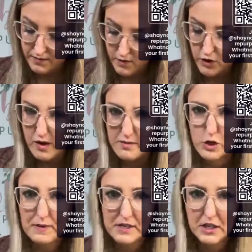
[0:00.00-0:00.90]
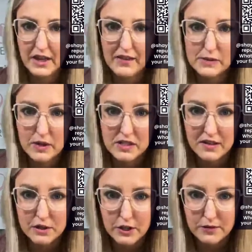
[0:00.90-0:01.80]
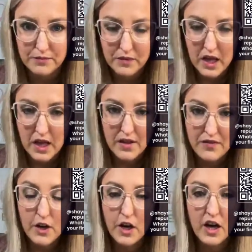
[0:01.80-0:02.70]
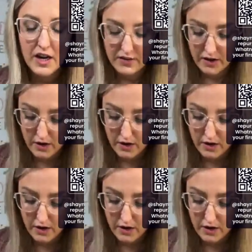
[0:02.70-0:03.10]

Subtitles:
to like Facebook and stuff too. They're good. They're okay.